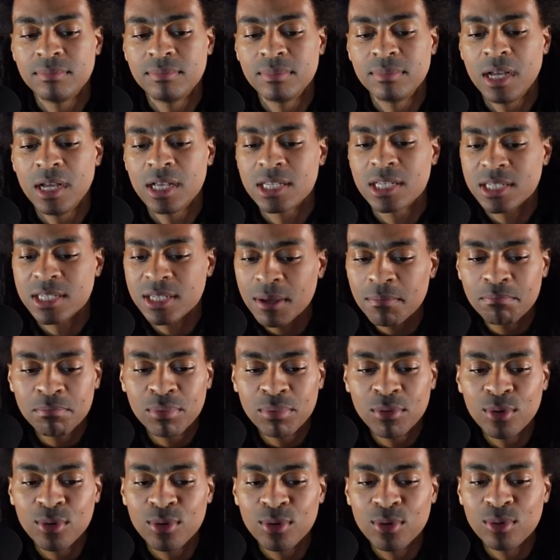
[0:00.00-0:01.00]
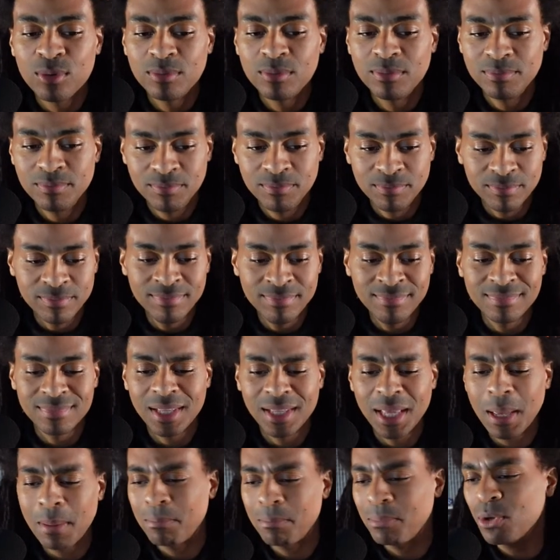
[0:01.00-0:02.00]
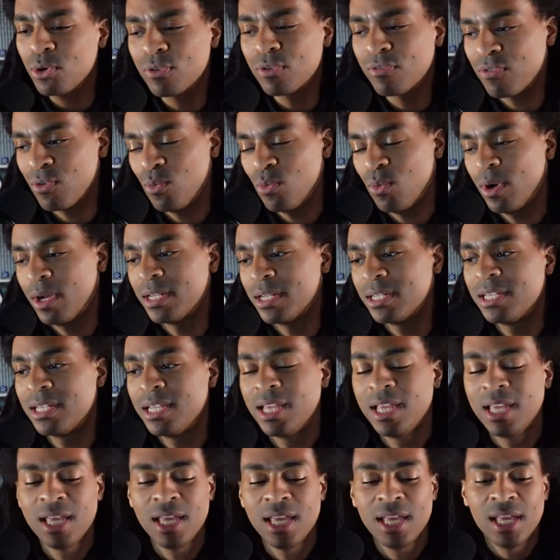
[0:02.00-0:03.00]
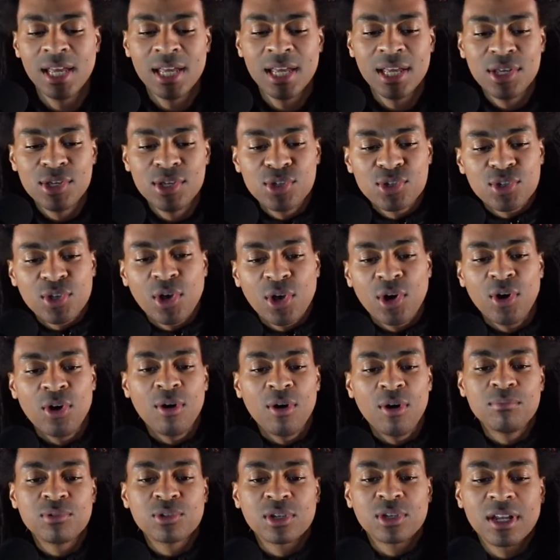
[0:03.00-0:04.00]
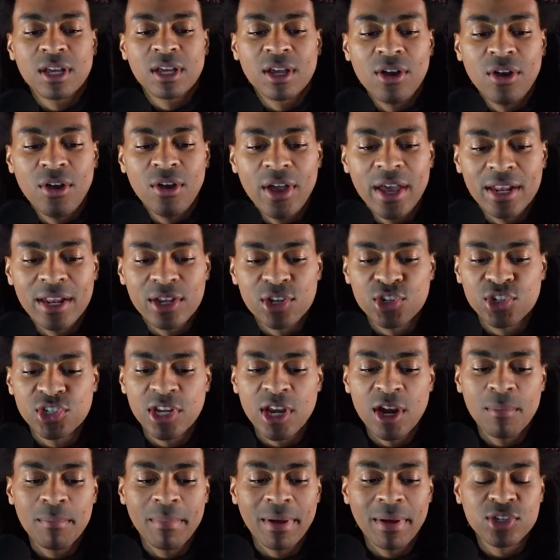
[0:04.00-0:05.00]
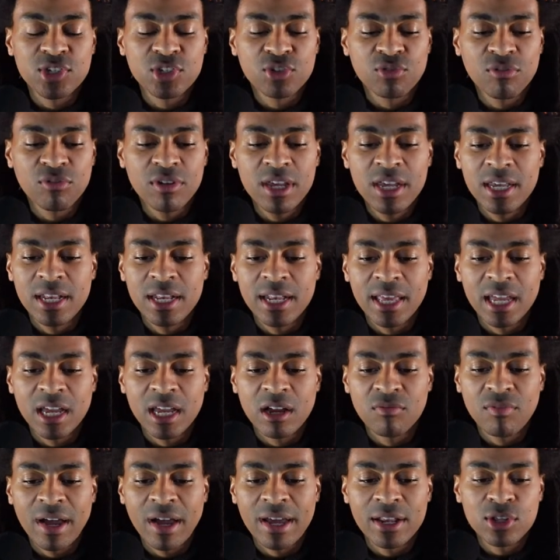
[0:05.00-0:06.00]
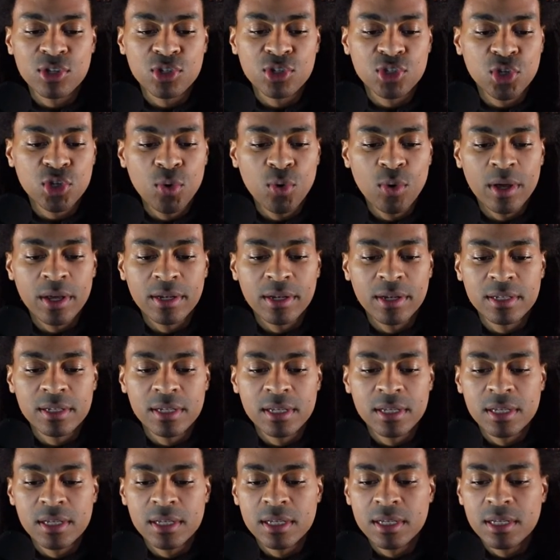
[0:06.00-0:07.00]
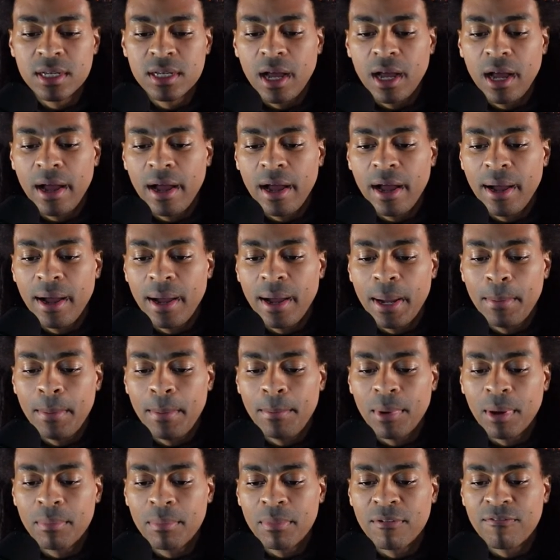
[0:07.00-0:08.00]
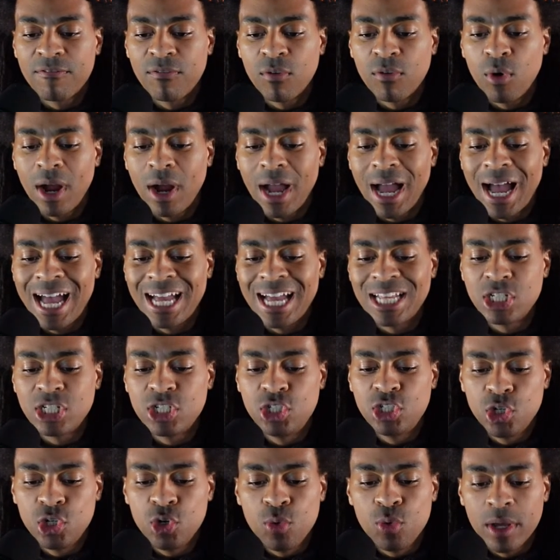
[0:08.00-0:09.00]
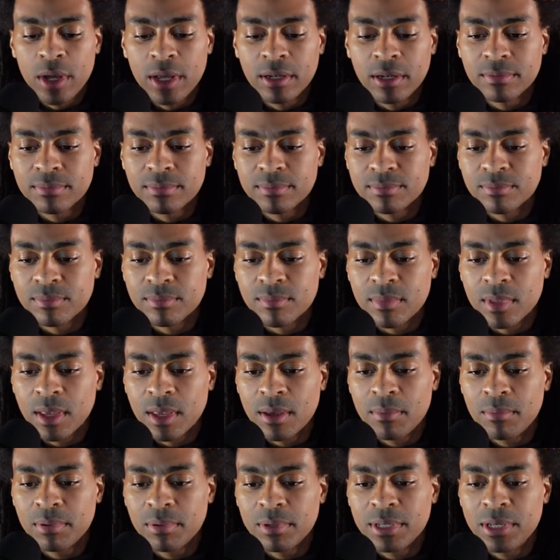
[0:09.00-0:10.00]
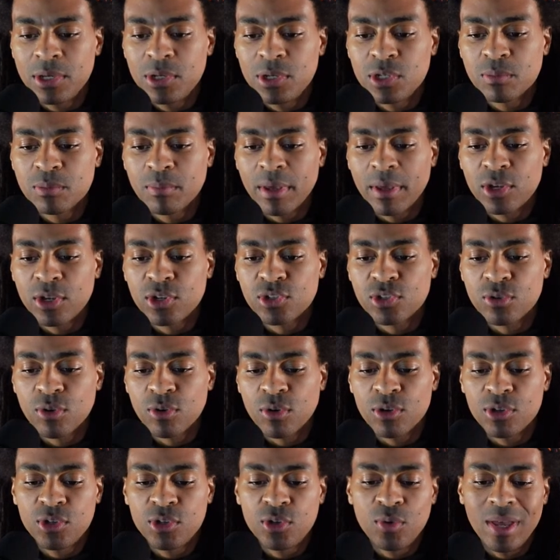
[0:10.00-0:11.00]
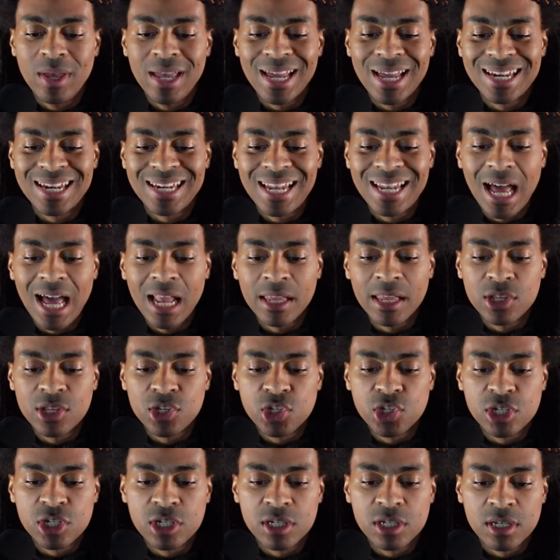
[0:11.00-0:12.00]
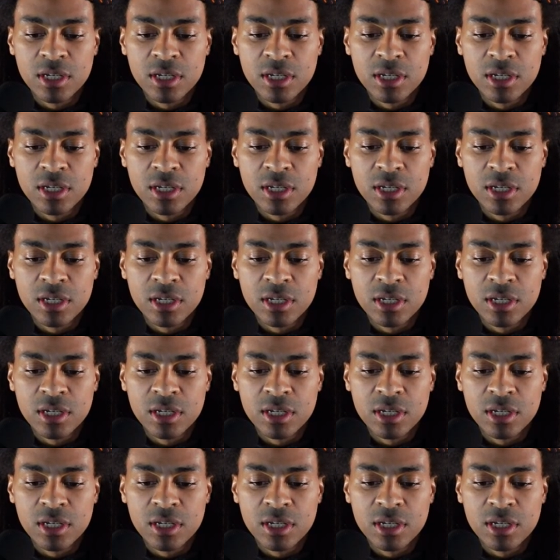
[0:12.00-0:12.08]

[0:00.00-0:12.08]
simple yet beautiful one. So I'm just going to go ahead and share my screen and get right into it. But before I do it, please make sure you acknowledge